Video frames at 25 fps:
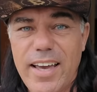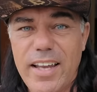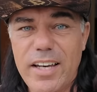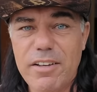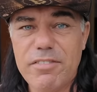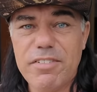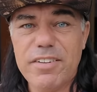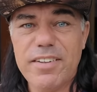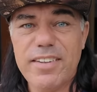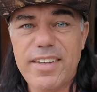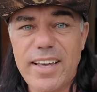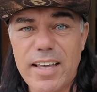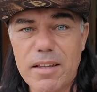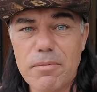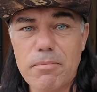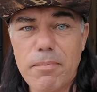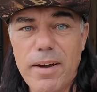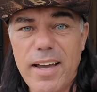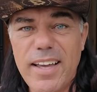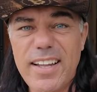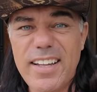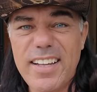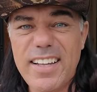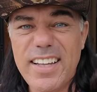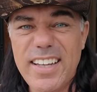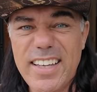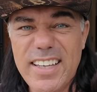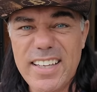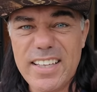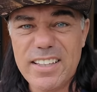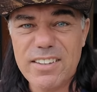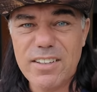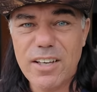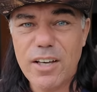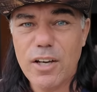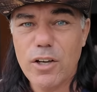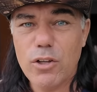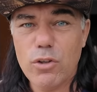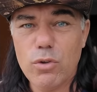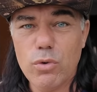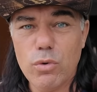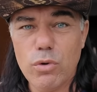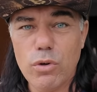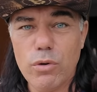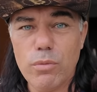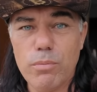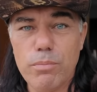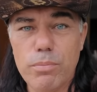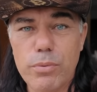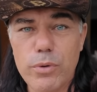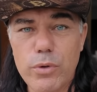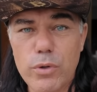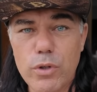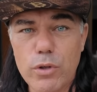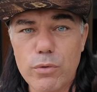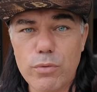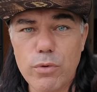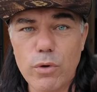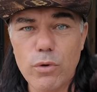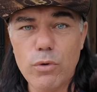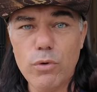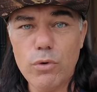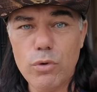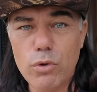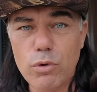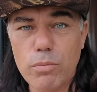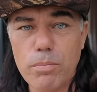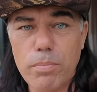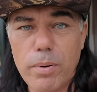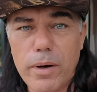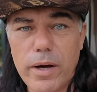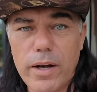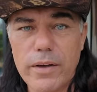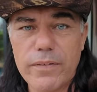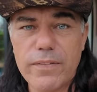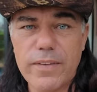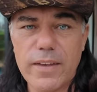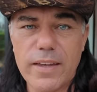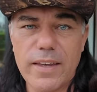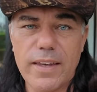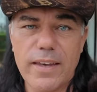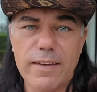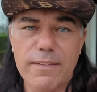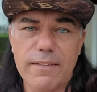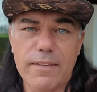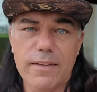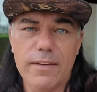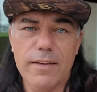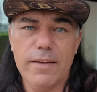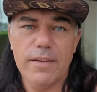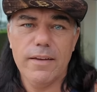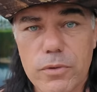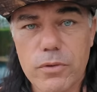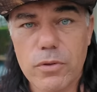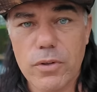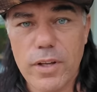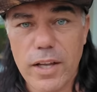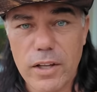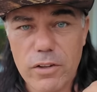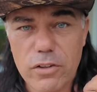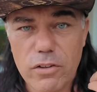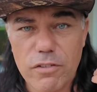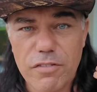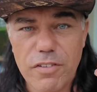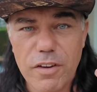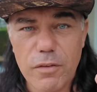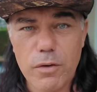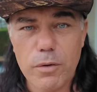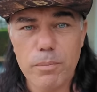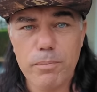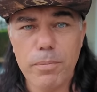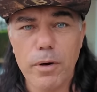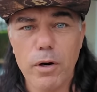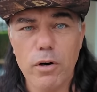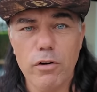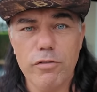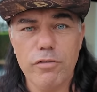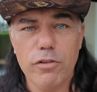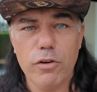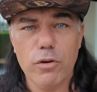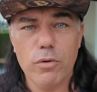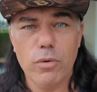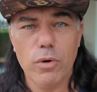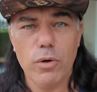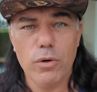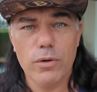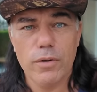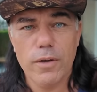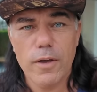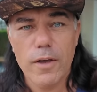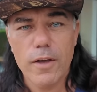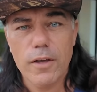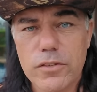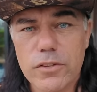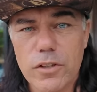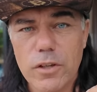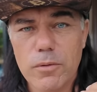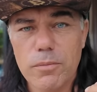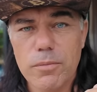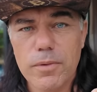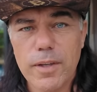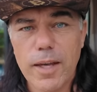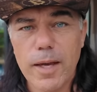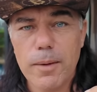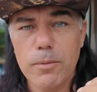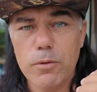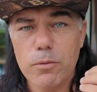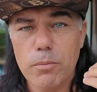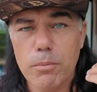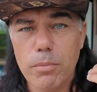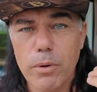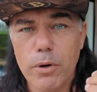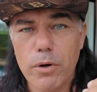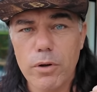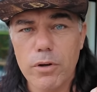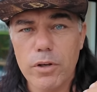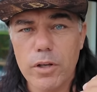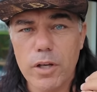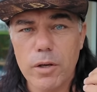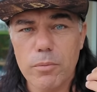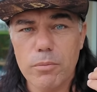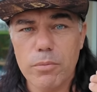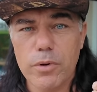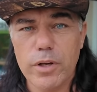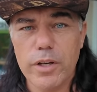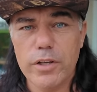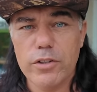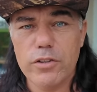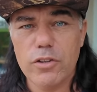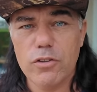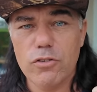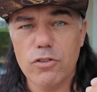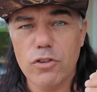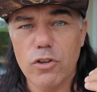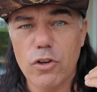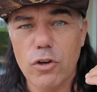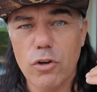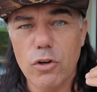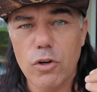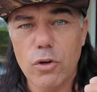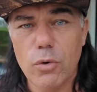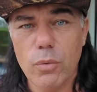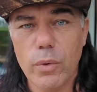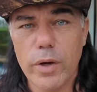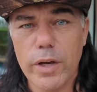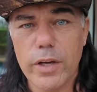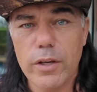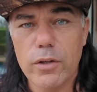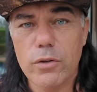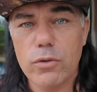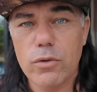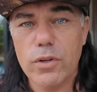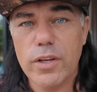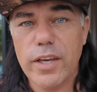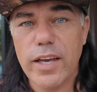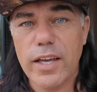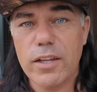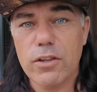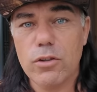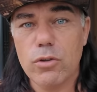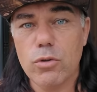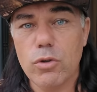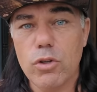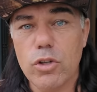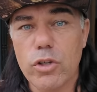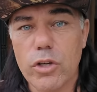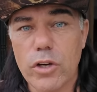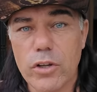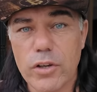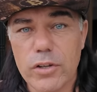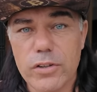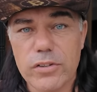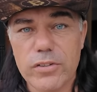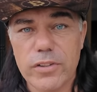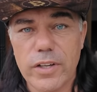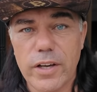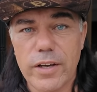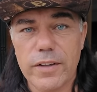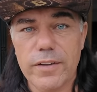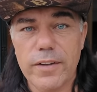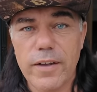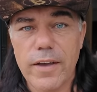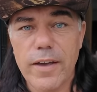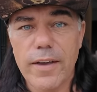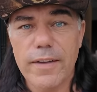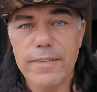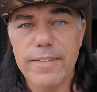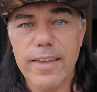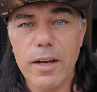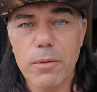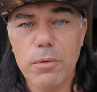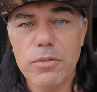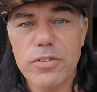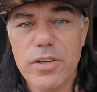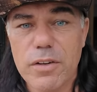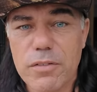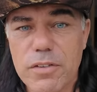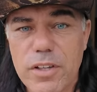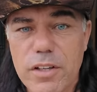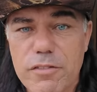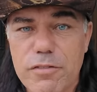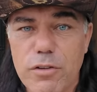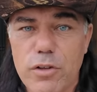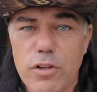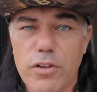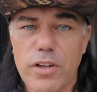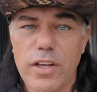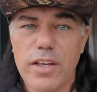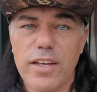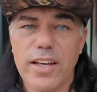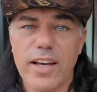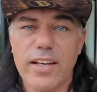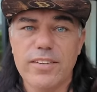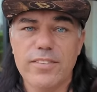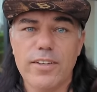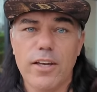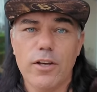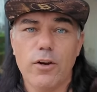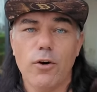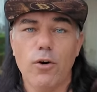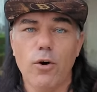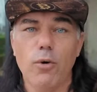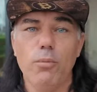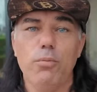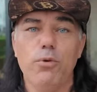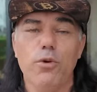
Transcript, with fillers: and even that might lead to a beautiful new path again. So that's a very powerful quote. Sometimes burning a bridge is the only way to get to the other side that was everything for today, guys. I hope